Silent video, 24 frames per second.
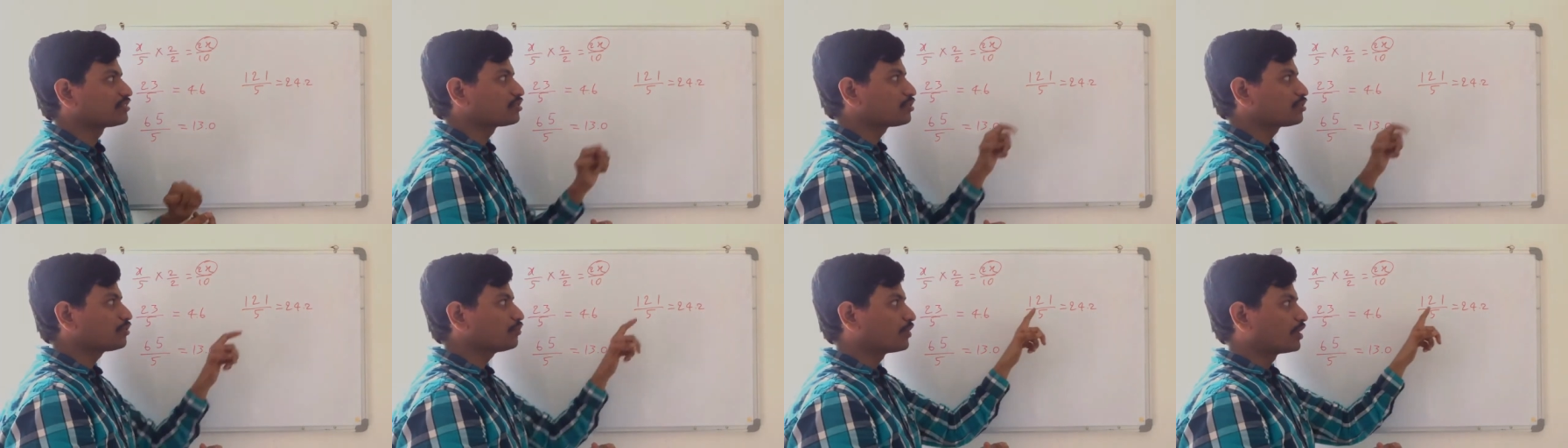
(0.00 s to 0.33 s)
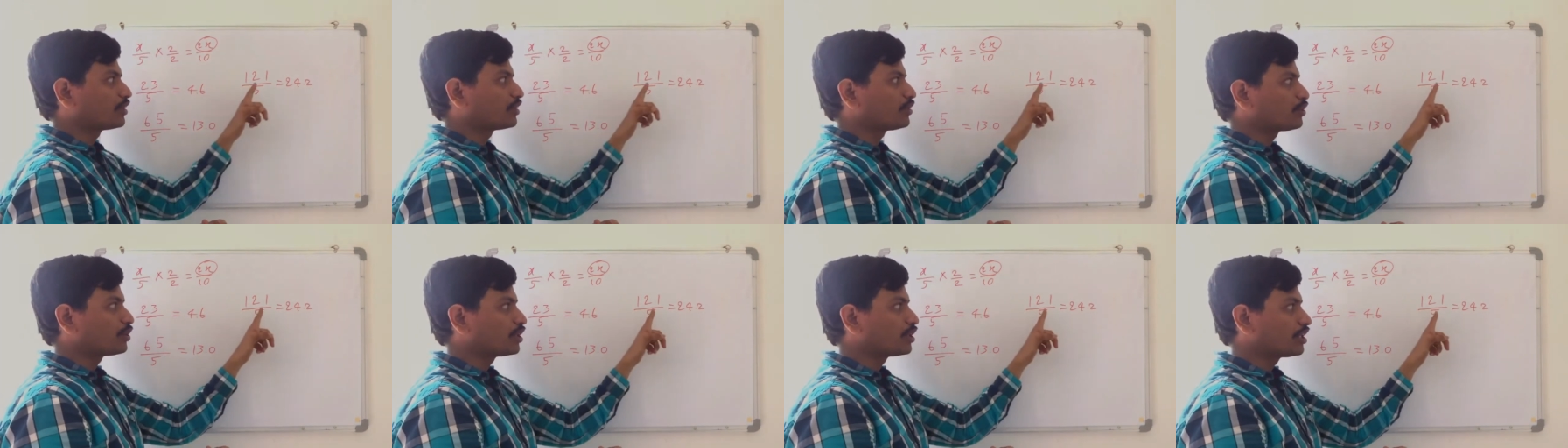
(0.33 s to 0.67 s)
So
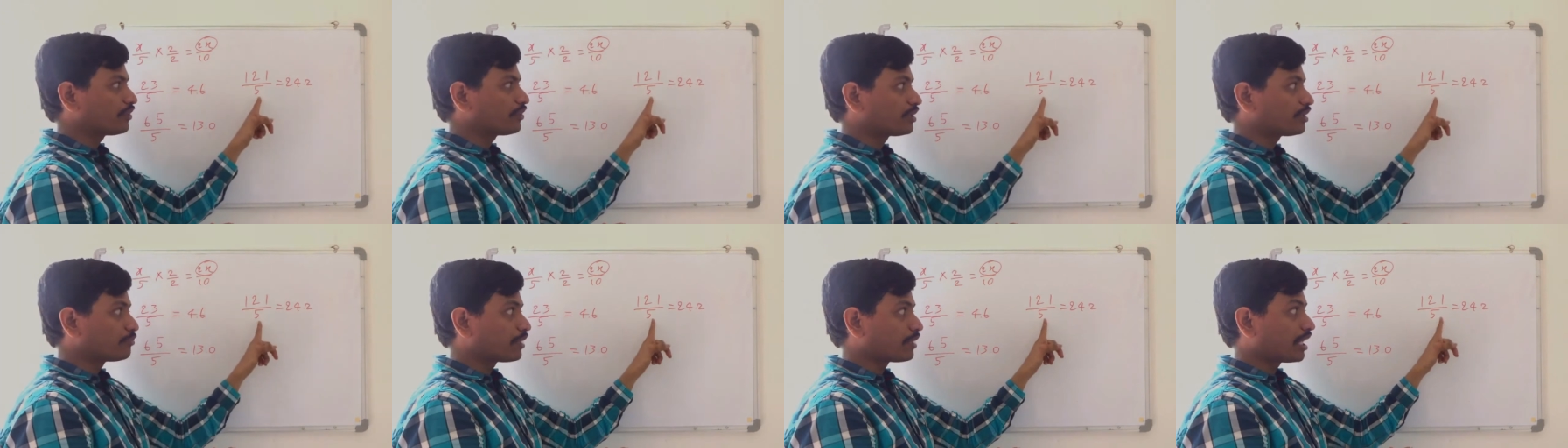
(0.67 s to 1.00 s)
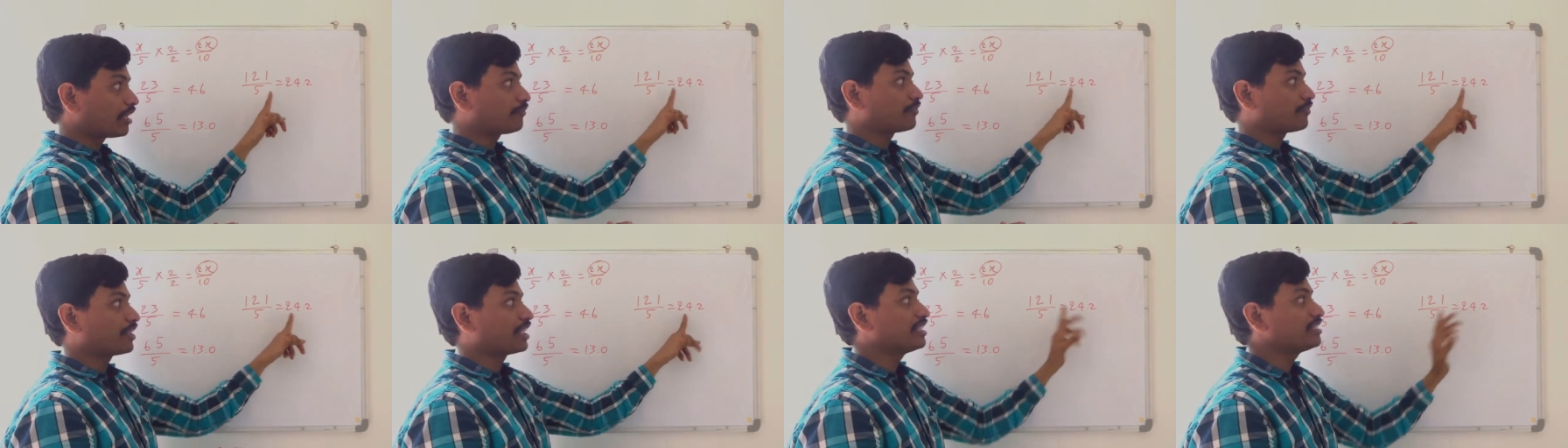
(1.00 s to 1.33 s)
121
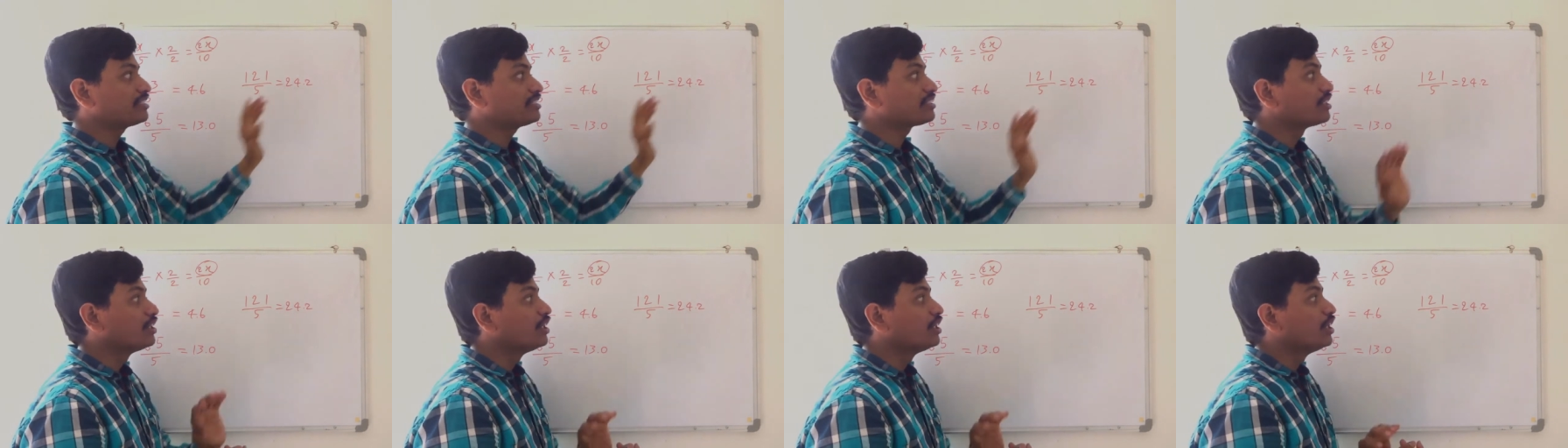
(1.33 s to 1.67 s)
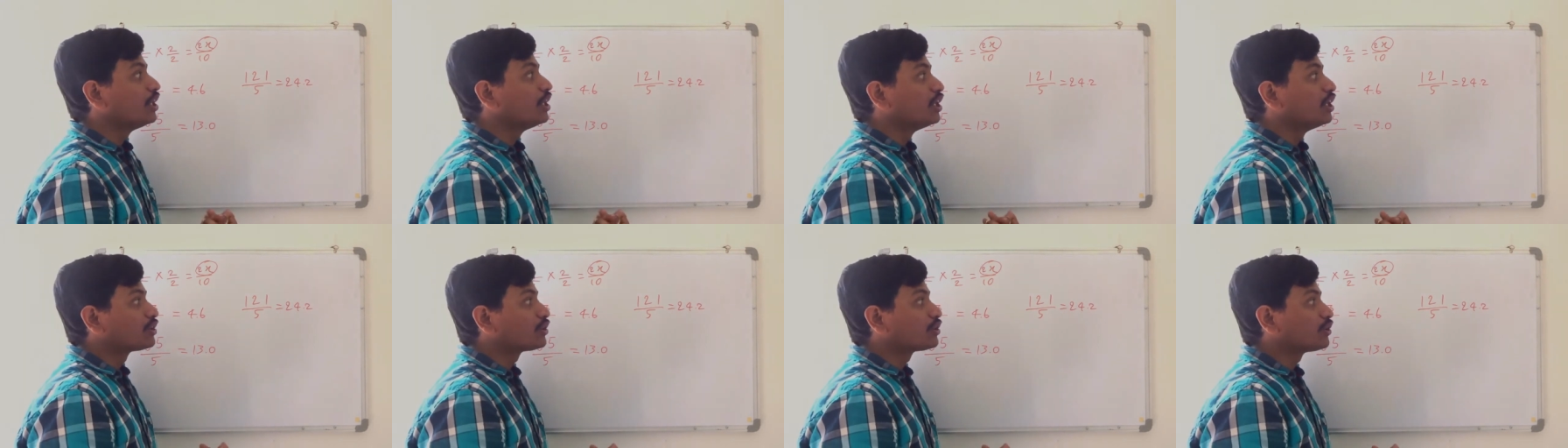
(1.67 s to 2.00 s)
by 5 is
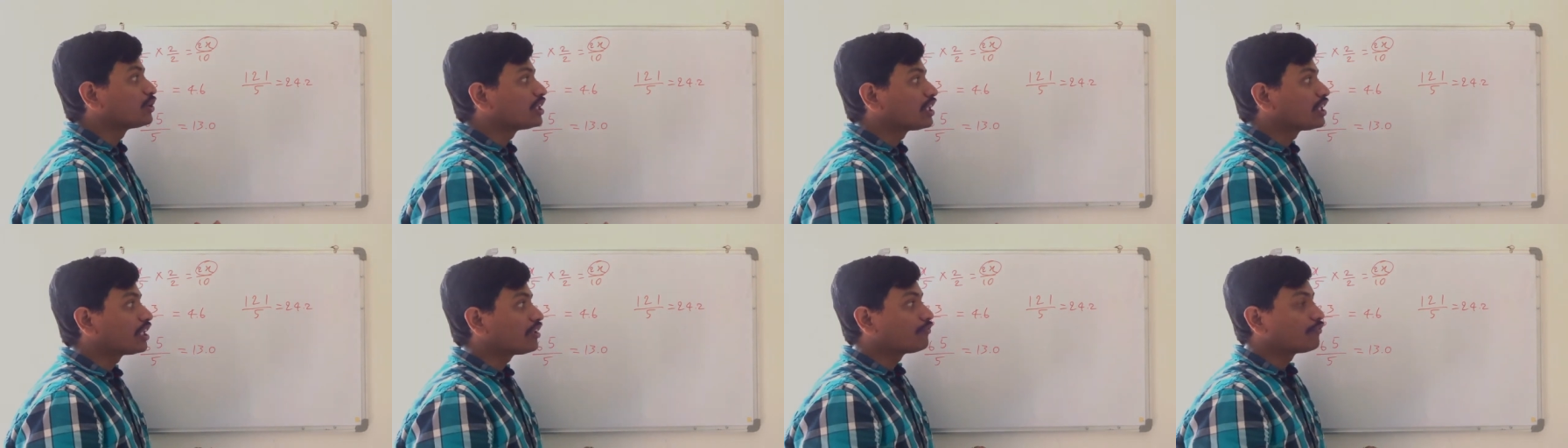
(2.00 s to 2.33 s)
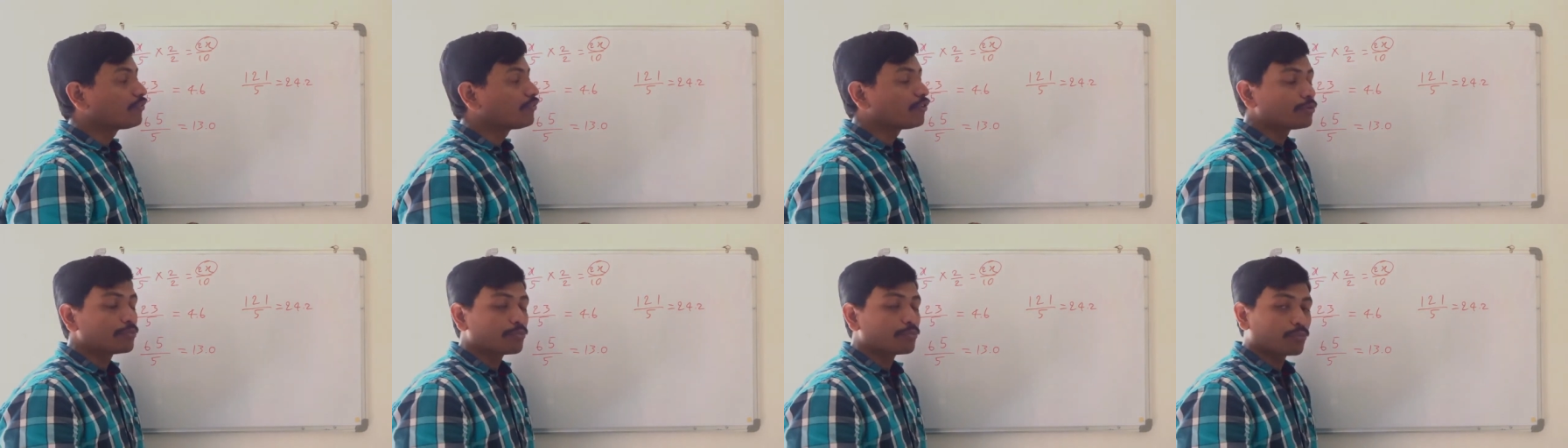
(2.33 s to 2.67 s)

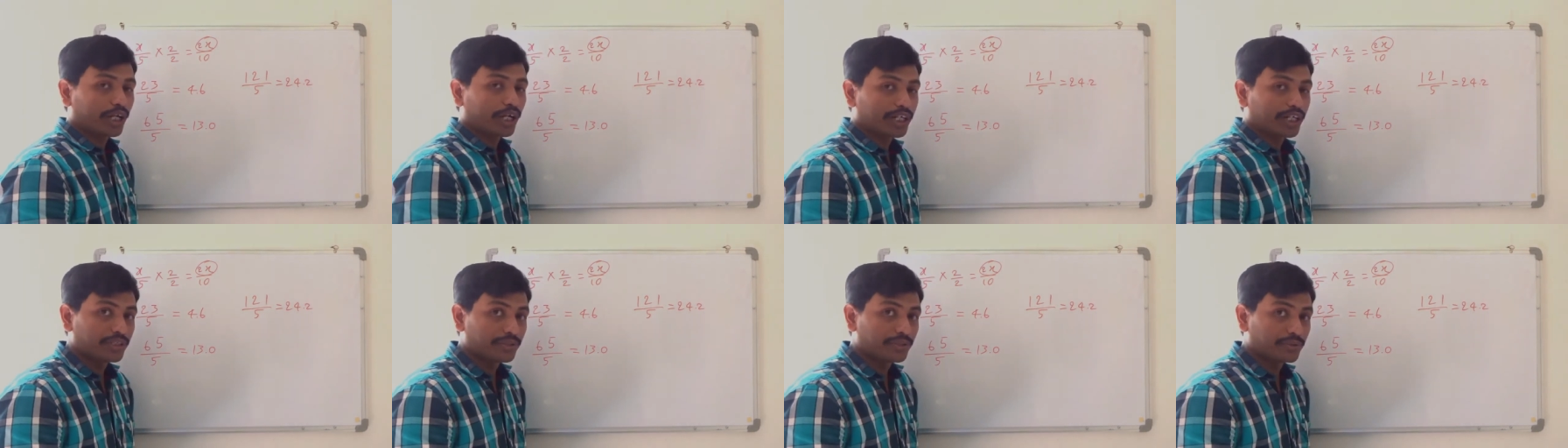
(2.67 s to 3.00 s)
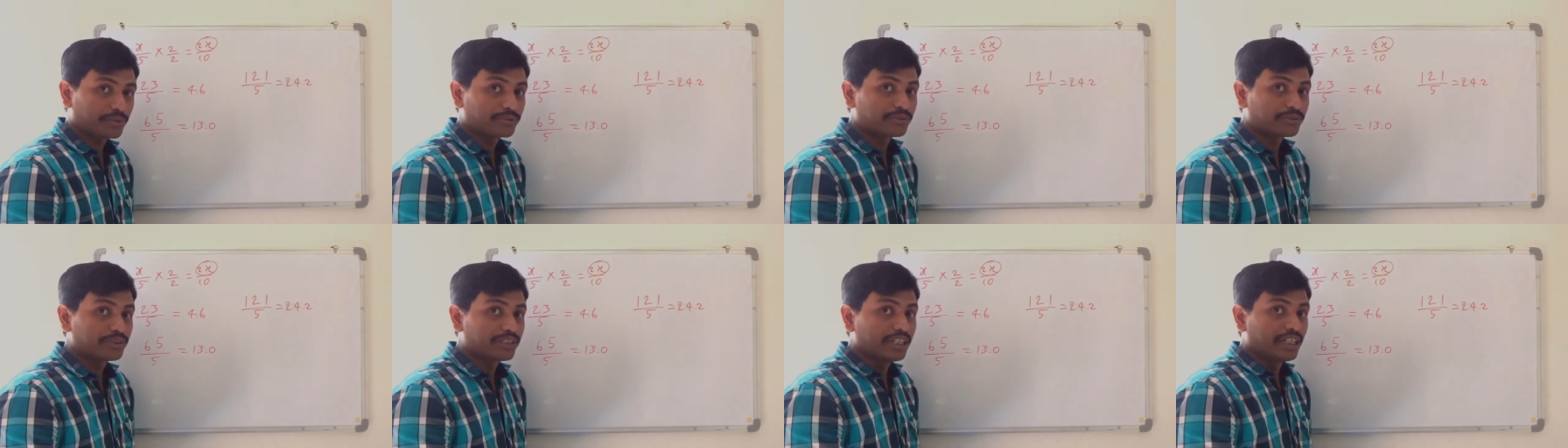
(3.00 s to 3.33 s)

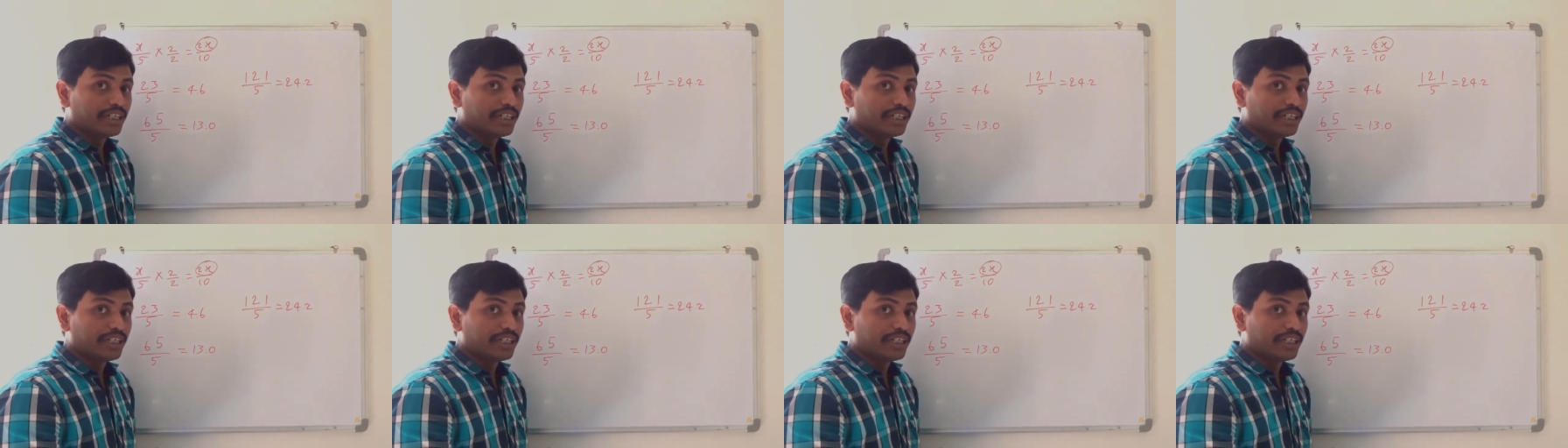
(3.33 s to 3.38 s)
24.2.